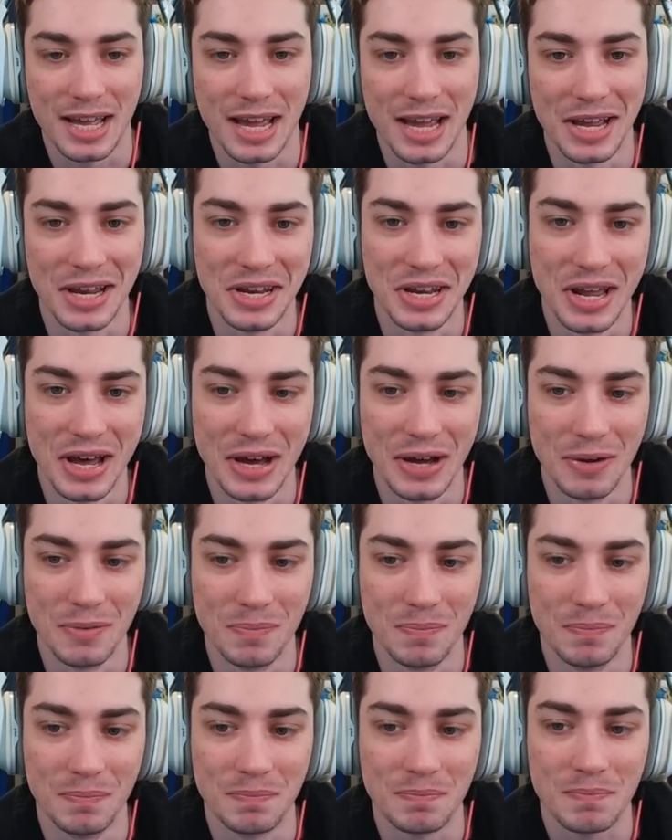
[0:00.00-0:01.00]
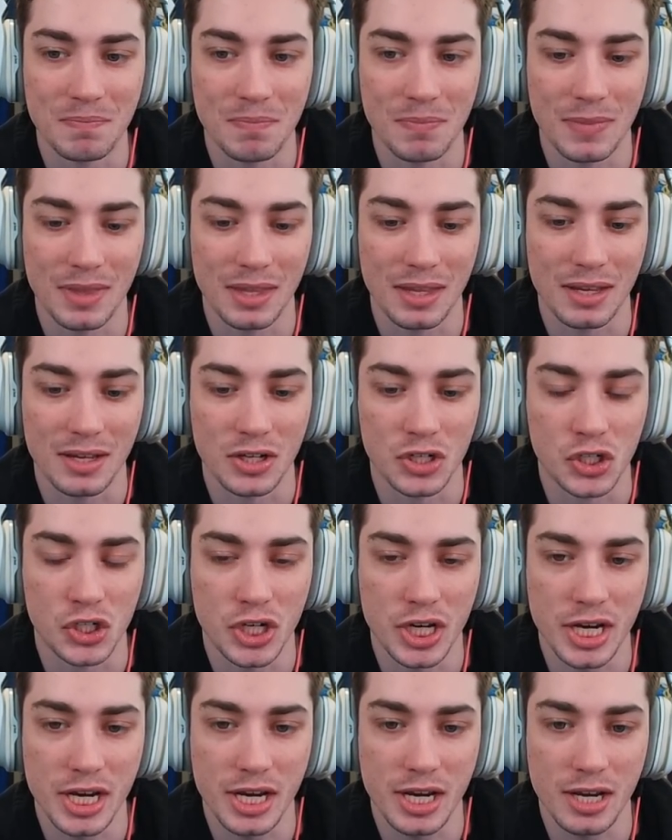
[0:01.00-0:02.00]
And
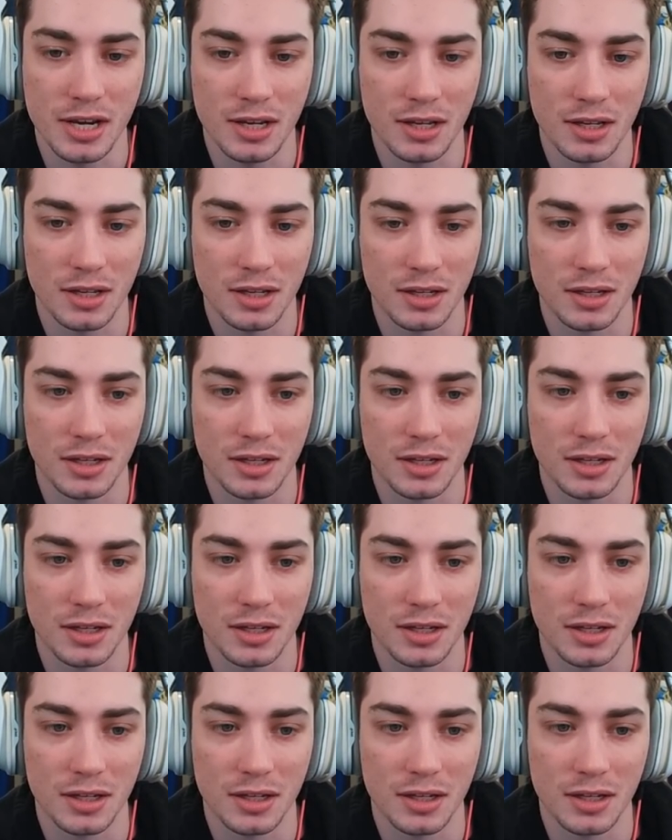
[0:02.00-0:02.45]
she